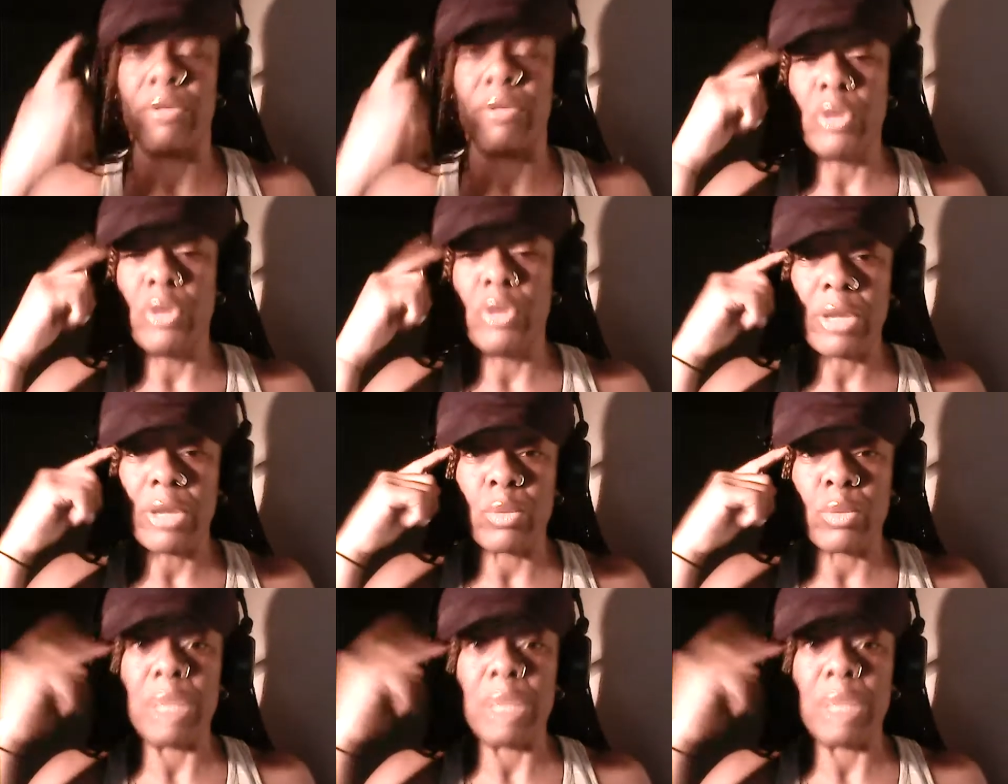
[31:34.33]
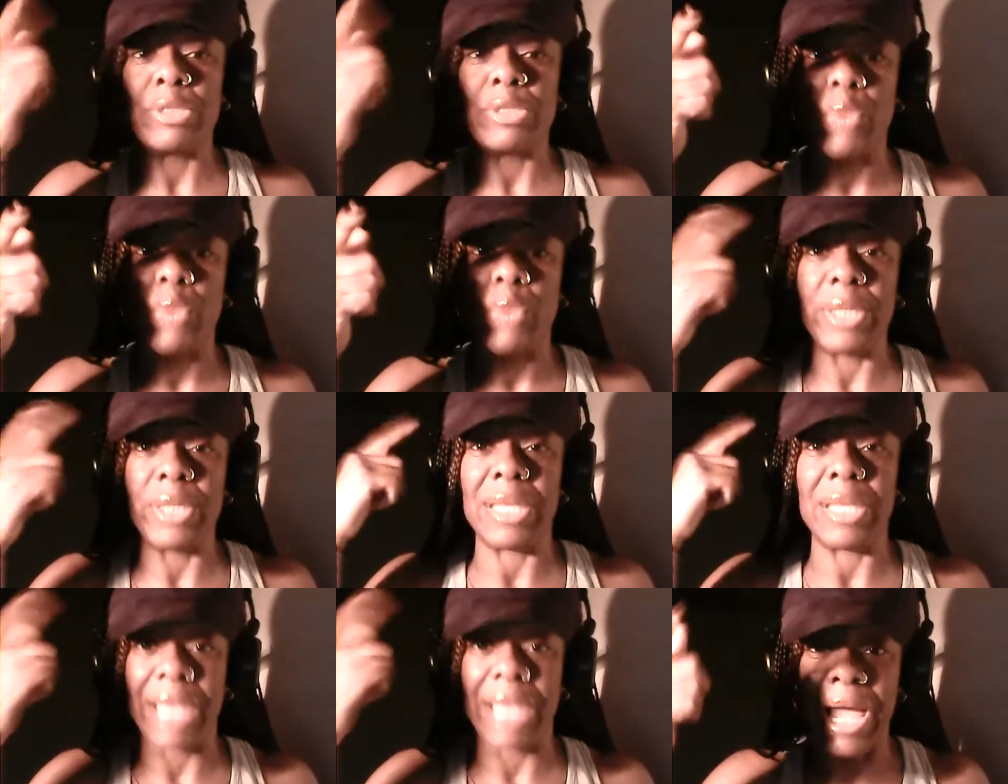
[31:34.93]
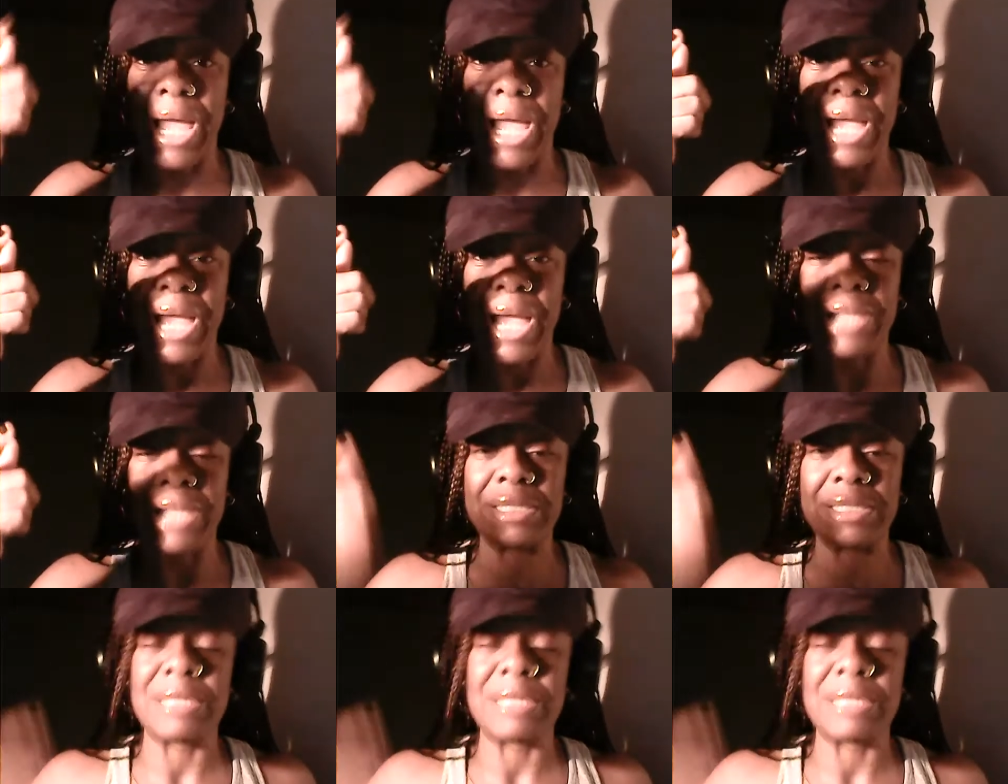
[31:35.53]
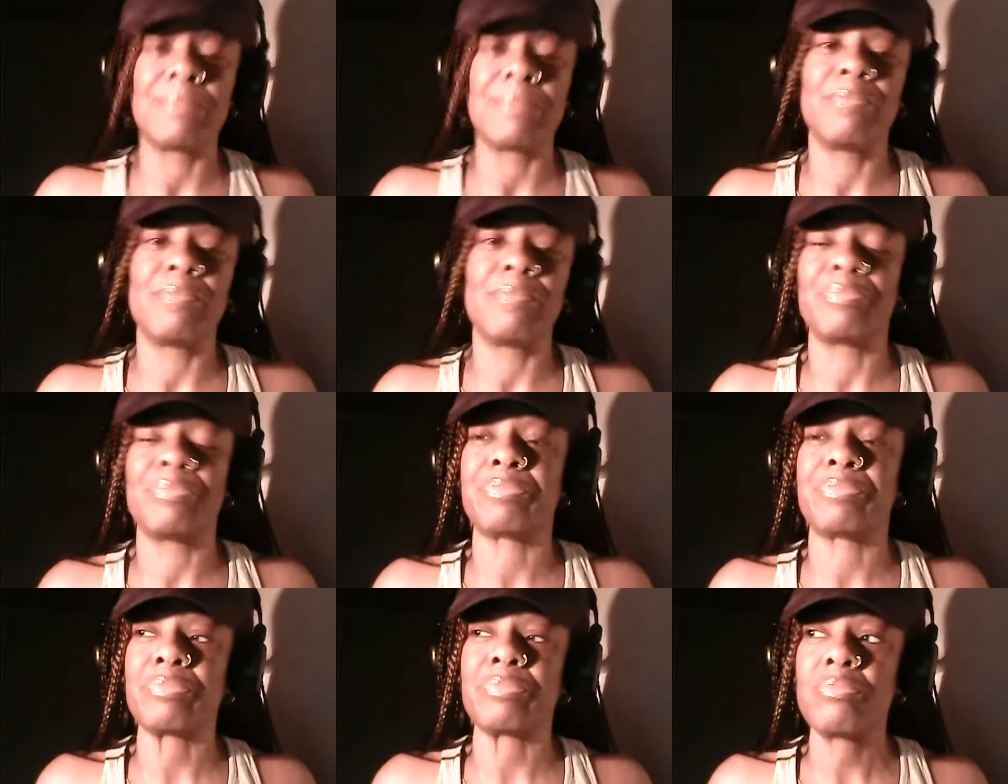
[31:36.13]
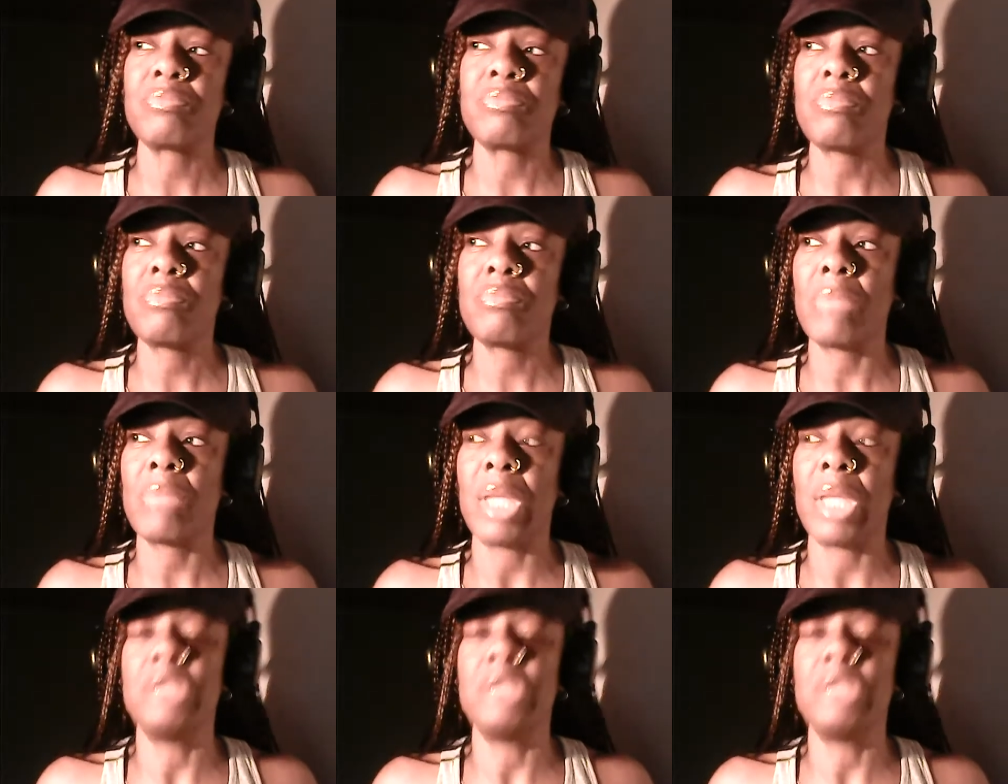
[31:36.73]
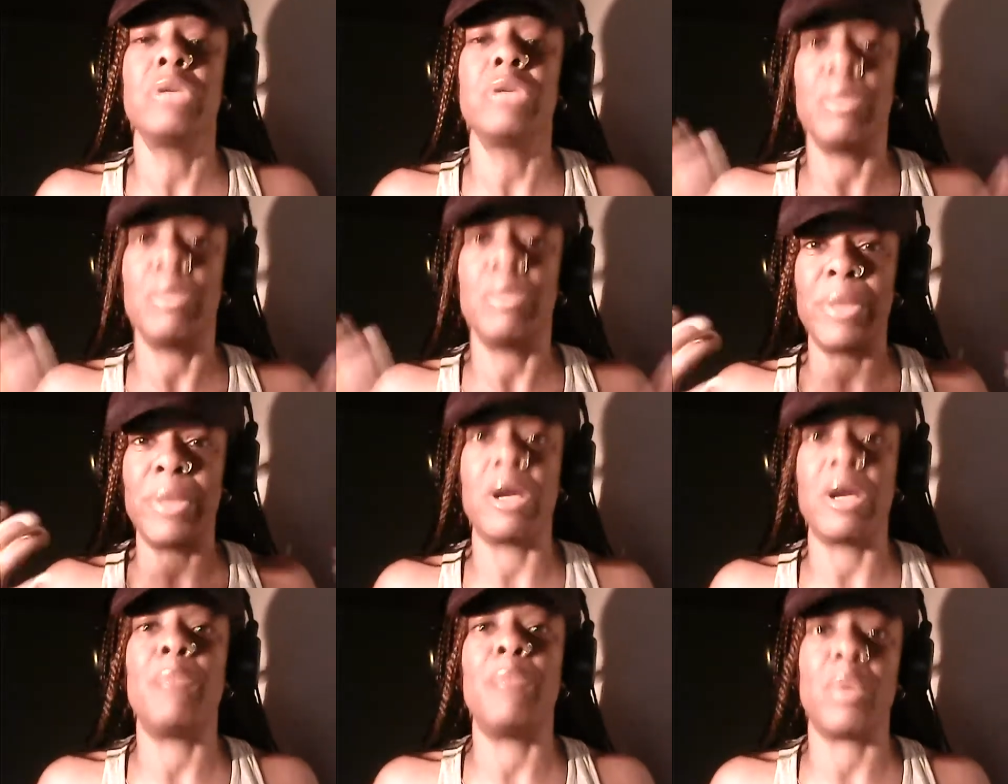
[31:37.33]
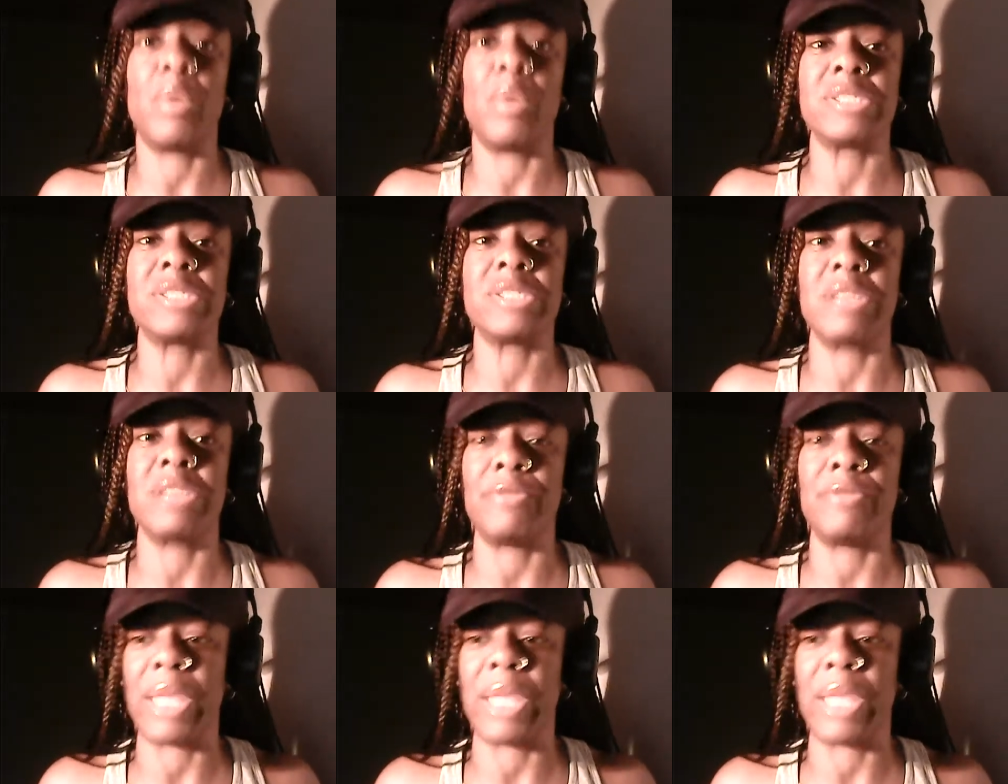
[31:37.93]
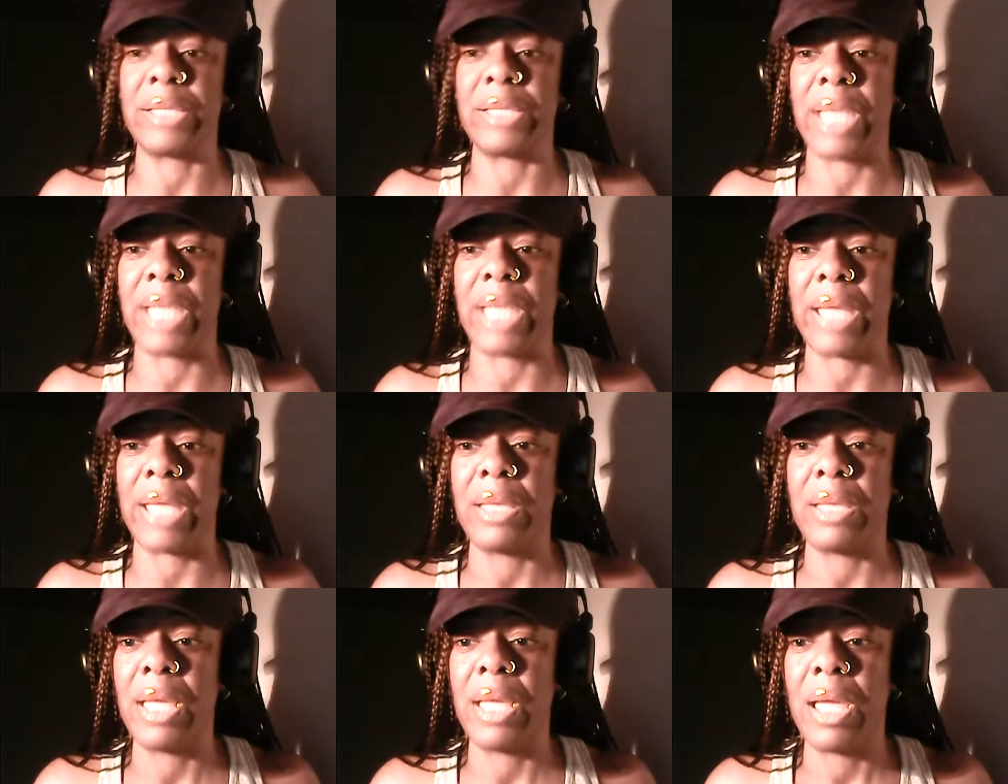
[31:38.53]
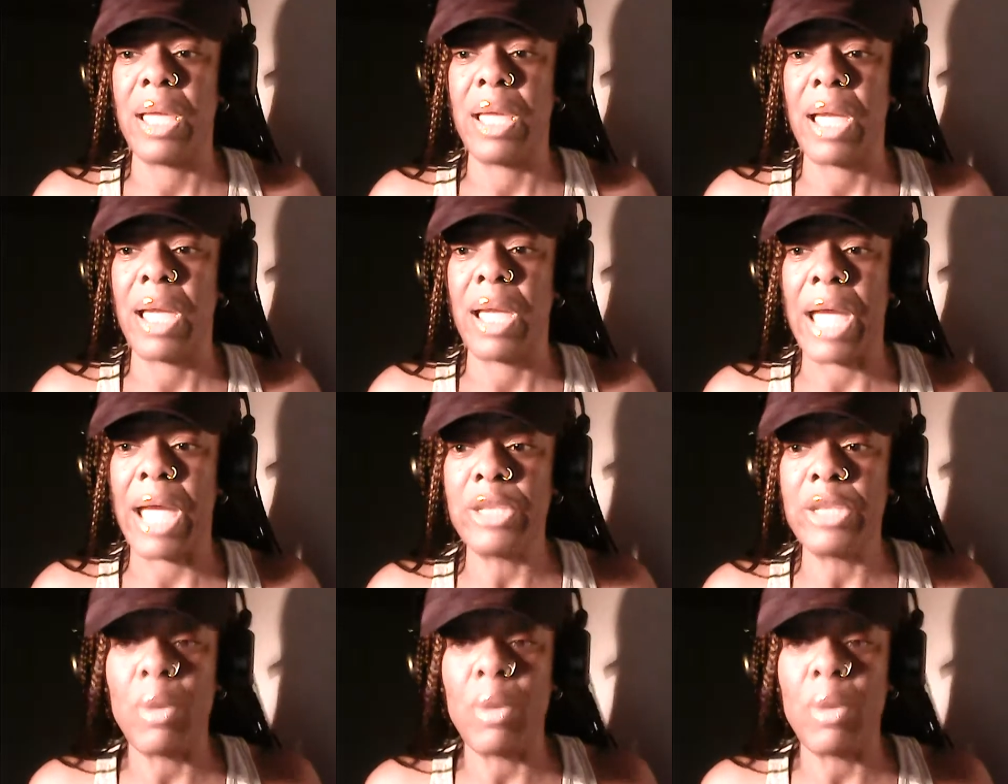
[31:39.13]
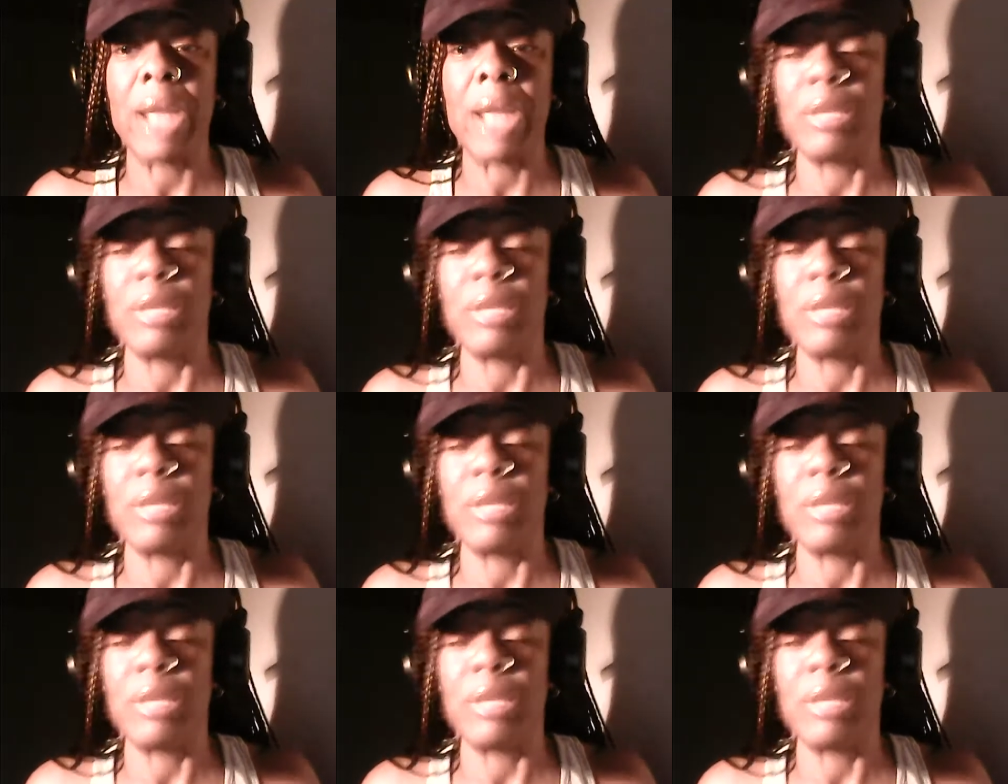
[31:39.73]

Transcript: you can read between the lines, you can pick up on stuff like that. I know I can